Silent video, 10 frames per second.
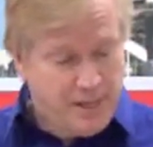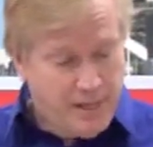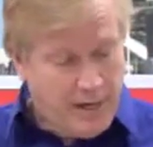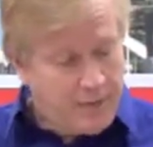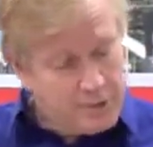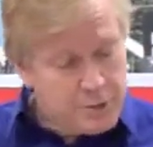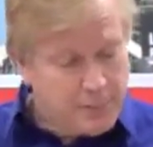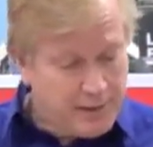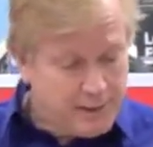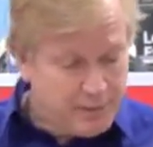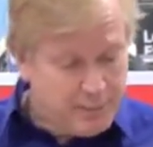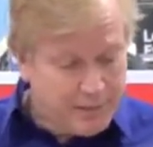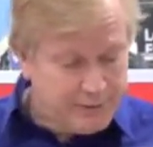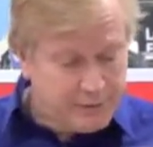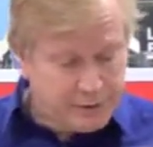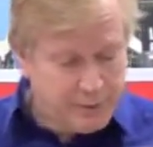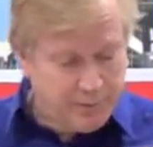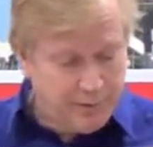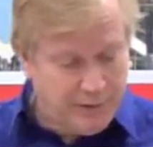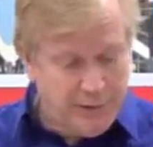Now, I don't expect everybody just to
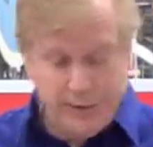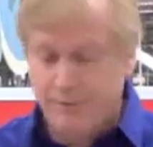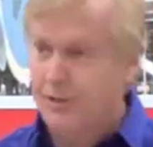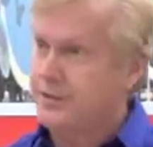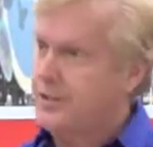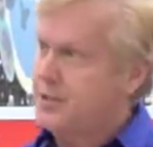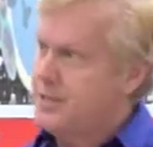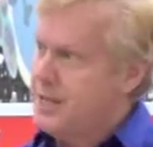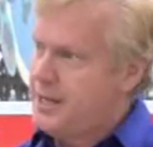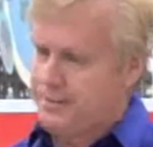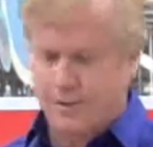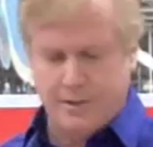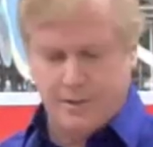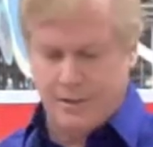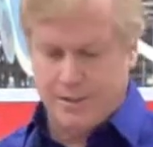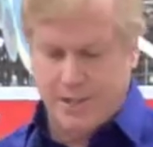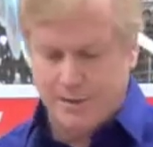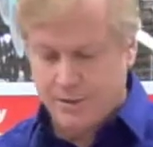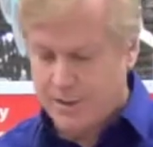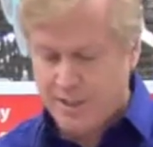believe that these knives can cut
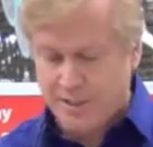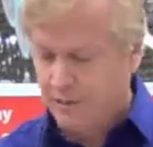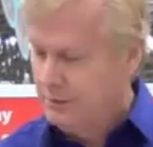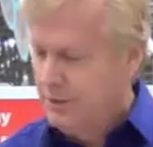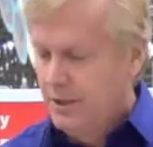solid steel.